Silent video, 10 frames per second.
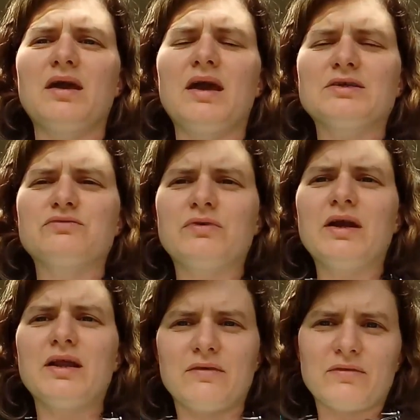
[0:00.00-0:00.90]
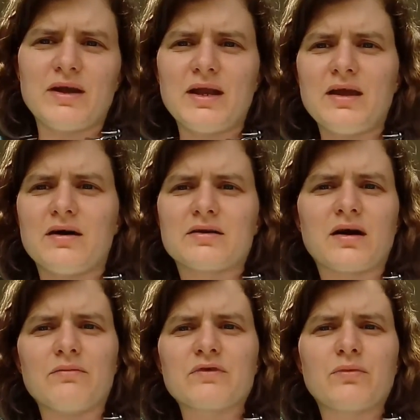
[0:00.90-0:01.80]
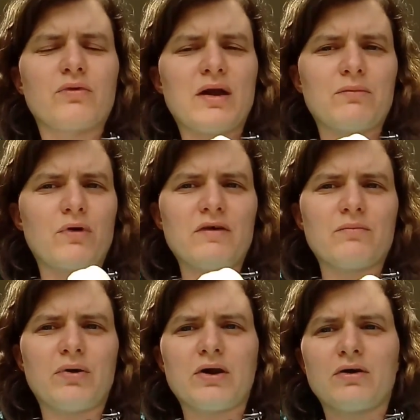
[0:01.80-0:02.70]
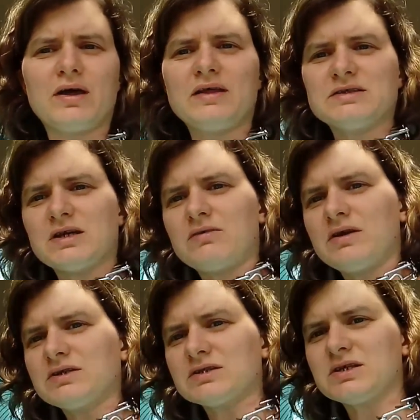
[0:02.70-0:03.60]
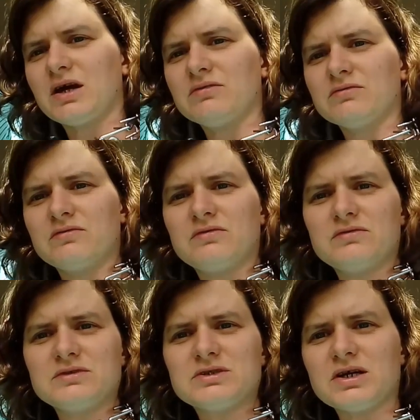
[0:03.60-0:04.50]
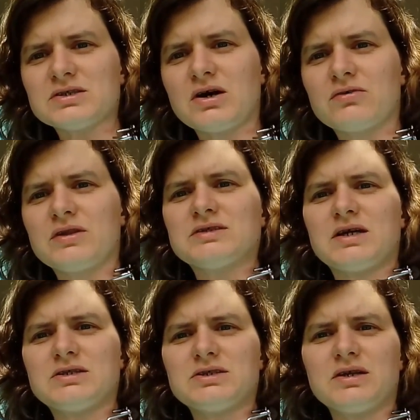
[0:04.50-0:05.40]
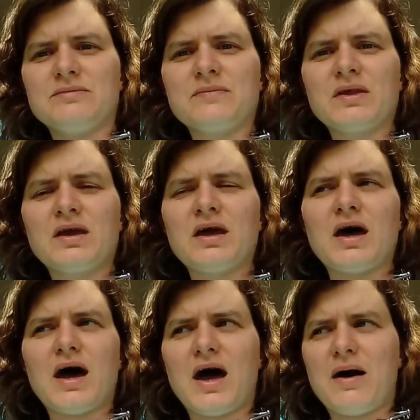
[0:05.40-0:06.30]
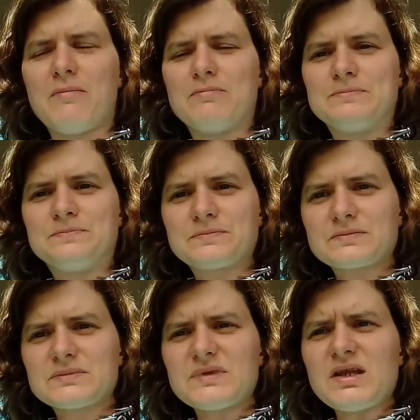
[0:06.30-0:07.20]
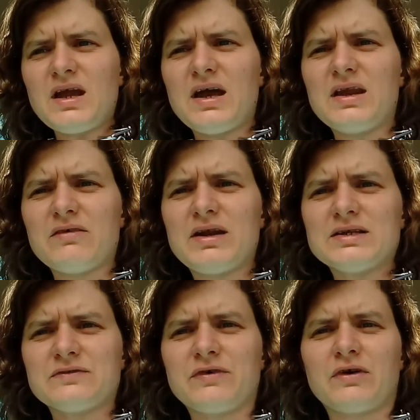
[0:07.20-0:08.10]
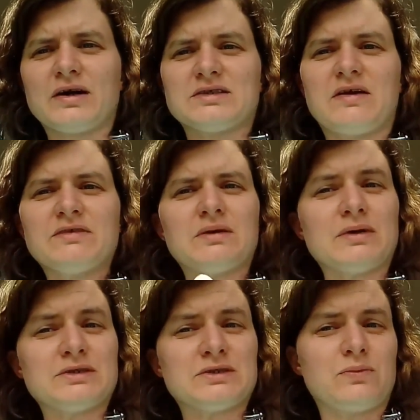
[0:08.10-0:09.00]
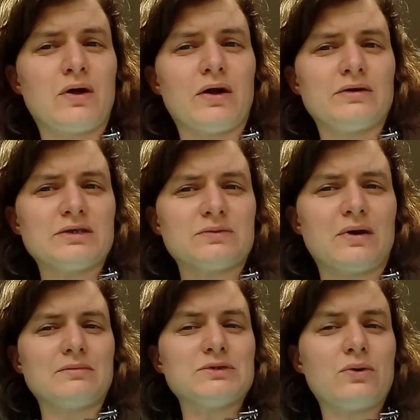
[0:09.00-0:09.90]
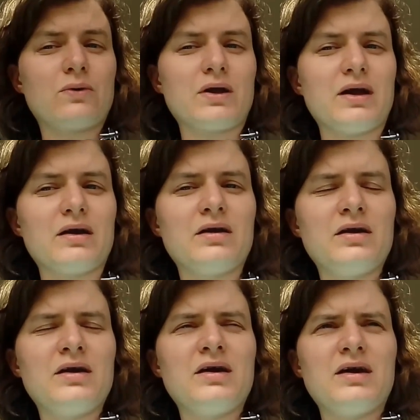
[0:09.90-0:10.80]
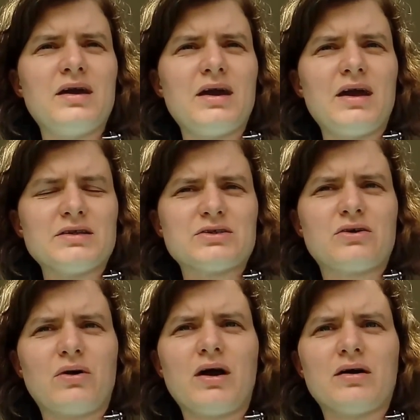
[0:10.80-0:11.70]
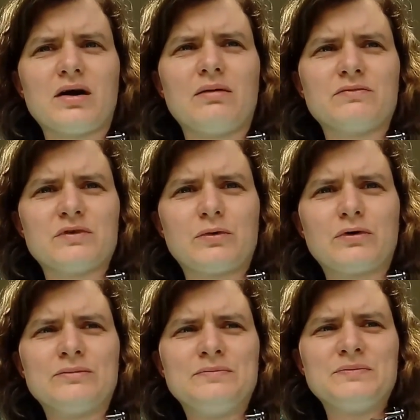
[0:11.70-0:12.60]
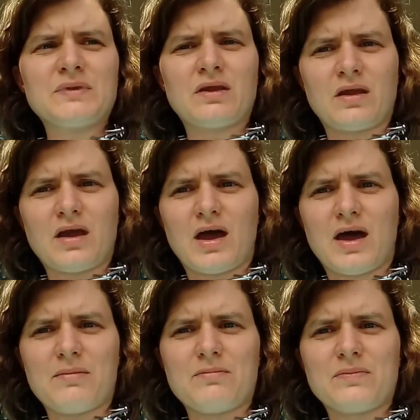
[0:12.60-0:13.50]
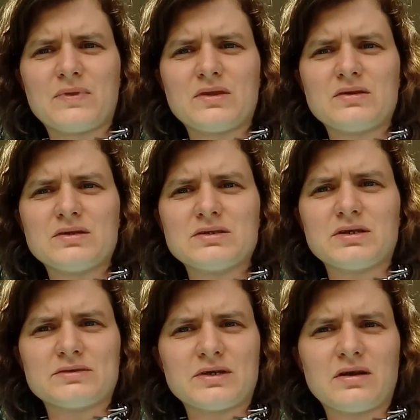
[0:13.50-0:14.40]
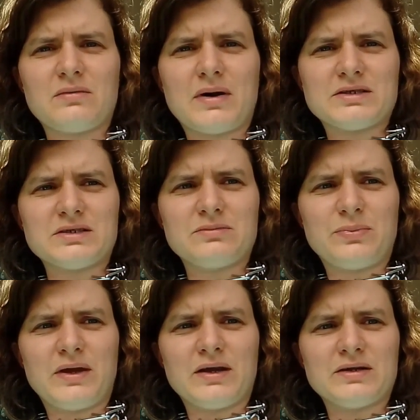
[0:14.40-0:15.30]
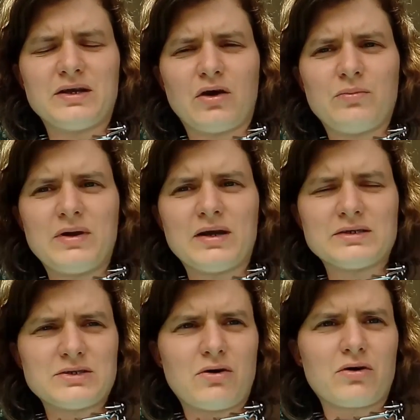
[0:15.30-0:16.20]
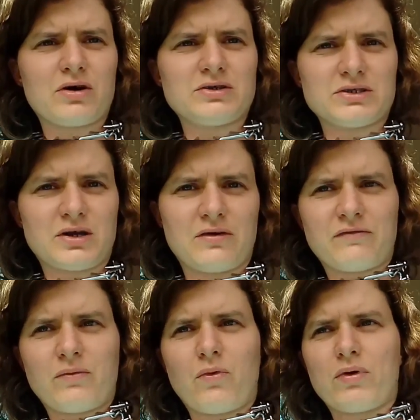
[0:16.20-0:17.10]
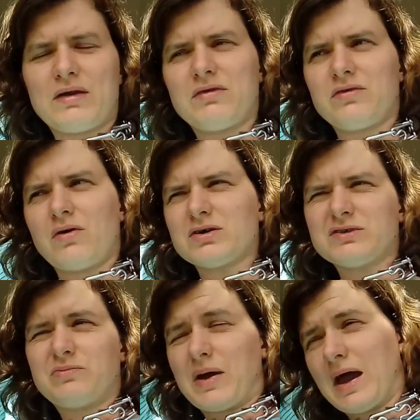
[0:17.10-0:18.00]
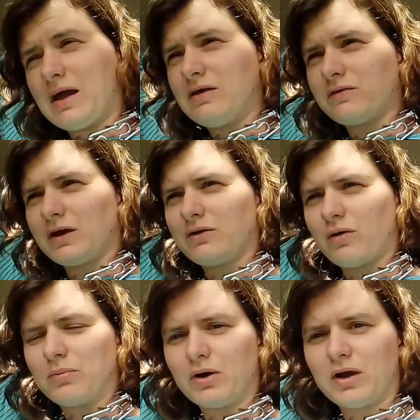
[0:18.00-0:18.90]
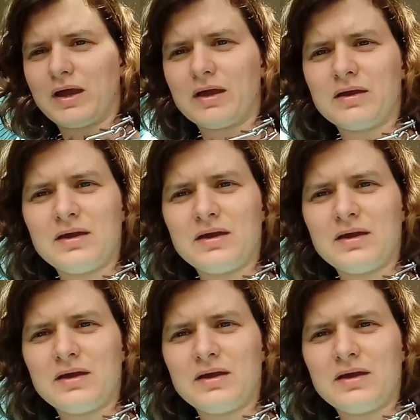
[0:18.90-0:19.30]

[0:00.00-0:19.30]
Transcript: It's really uncomfortable. I'm not even pulling on it. This is only just just holding the tension, and it really doesn't feel nice. And every time I swallow, just I'm talking, it's quite uncomfortable. So I'm trying to imagine being a dog, just going for a walk, even if you are sort of behaving, not pulling.